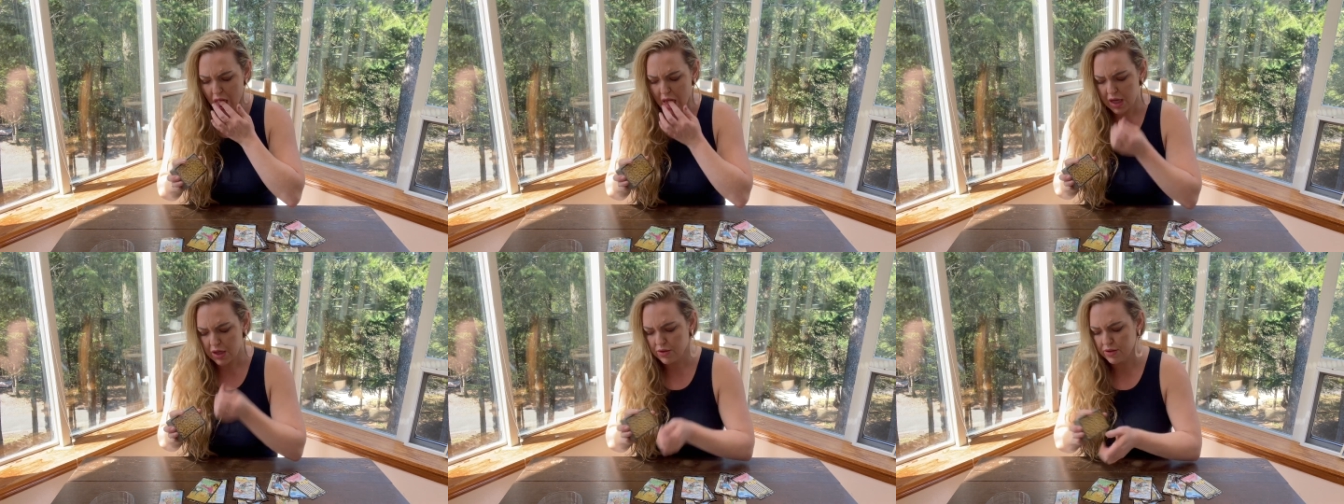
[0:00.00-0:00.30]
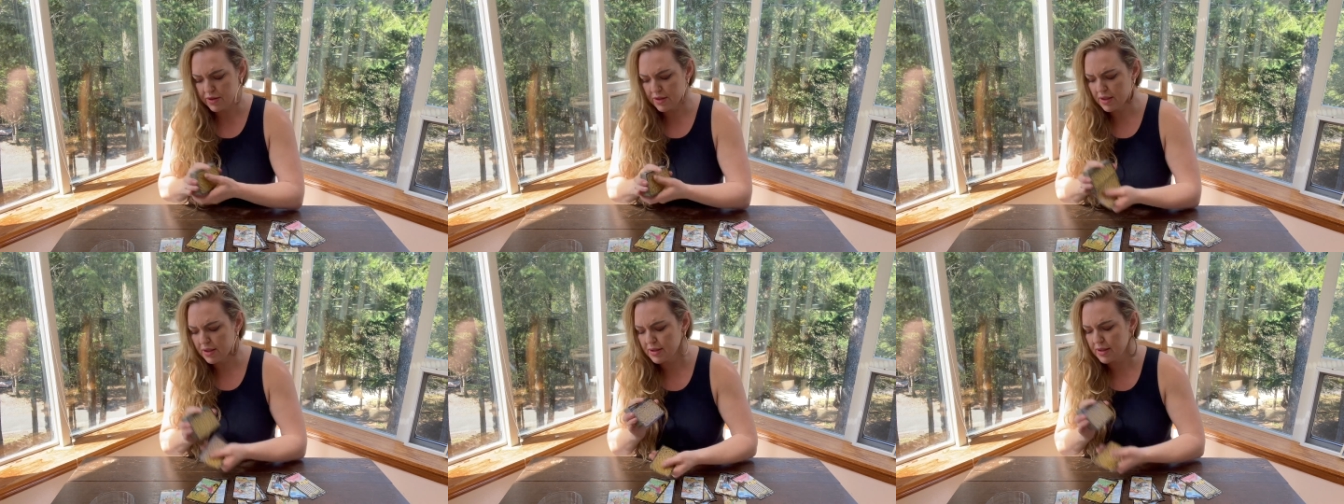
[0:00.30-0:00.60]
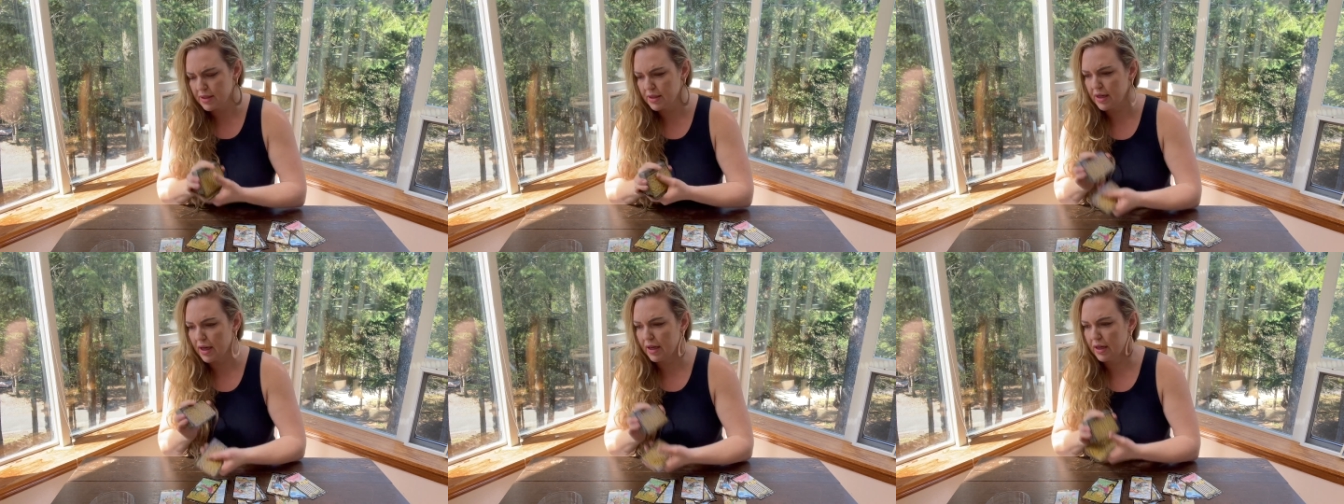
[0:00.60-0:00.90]
Who's
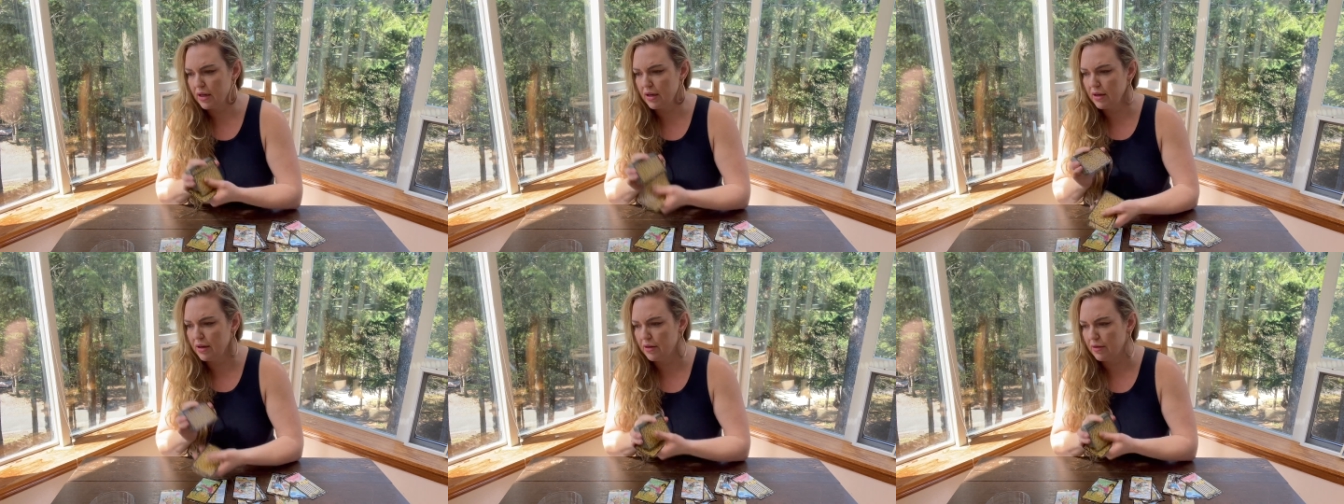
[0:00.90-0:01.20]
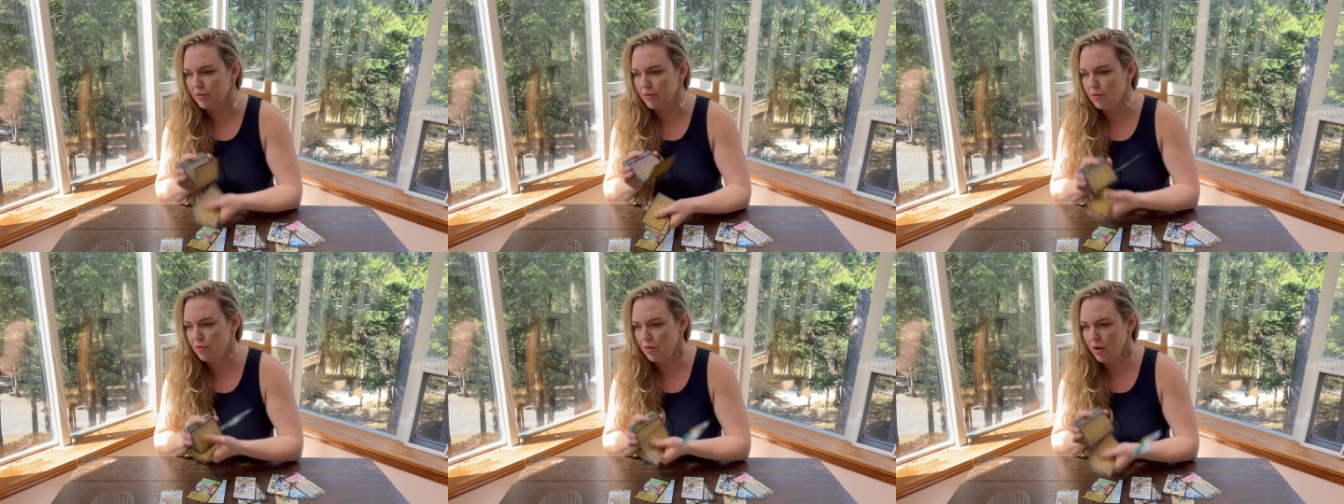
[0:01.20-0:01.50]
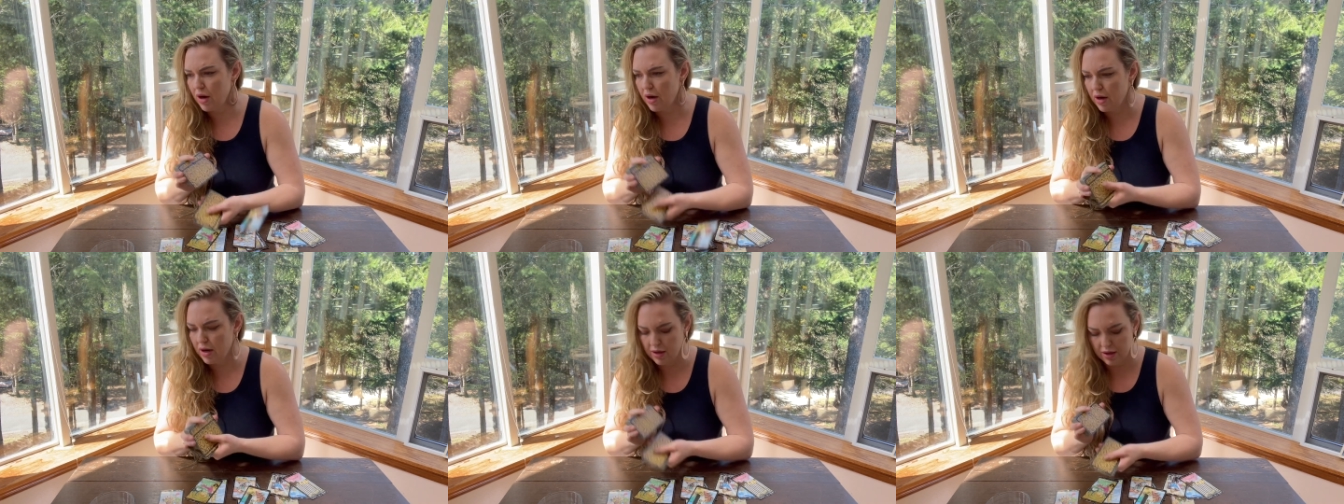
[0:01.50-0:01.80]
this Knight of
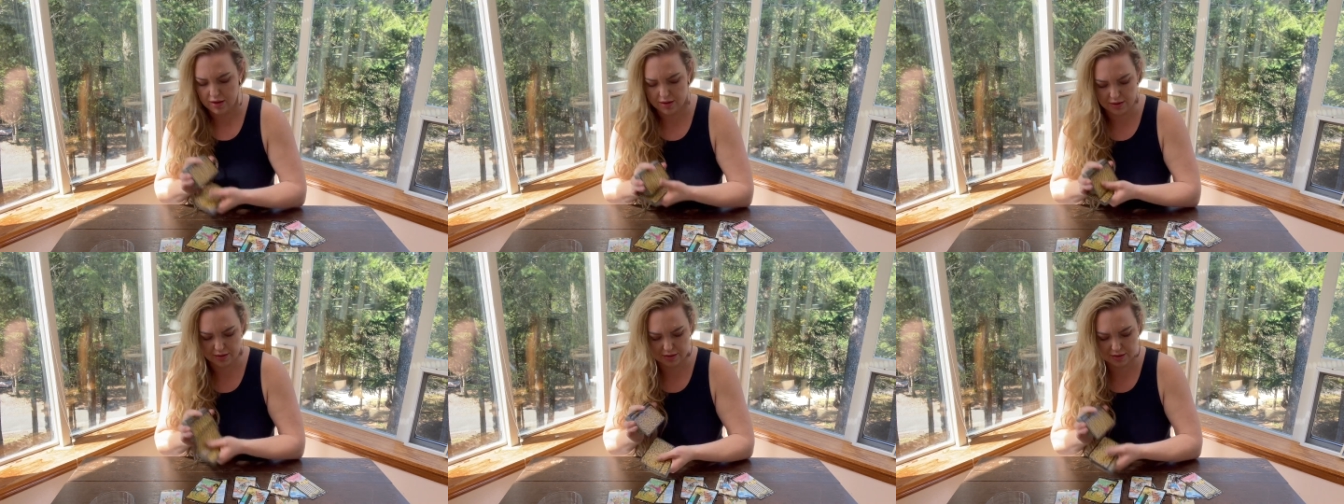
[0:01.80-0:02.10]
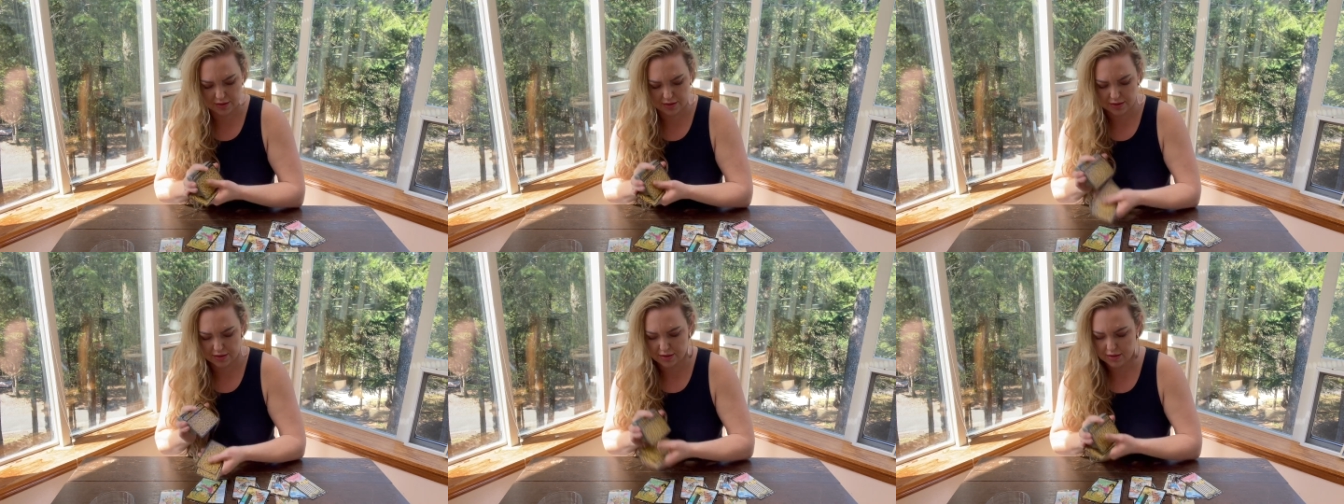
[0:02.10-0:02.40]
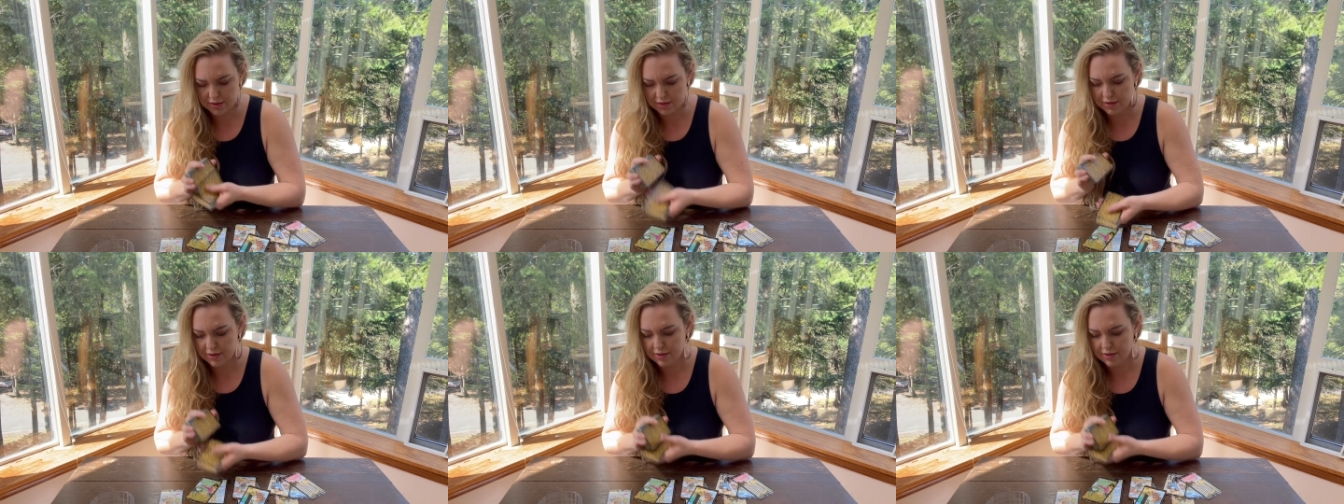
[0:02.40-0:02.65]
Wands?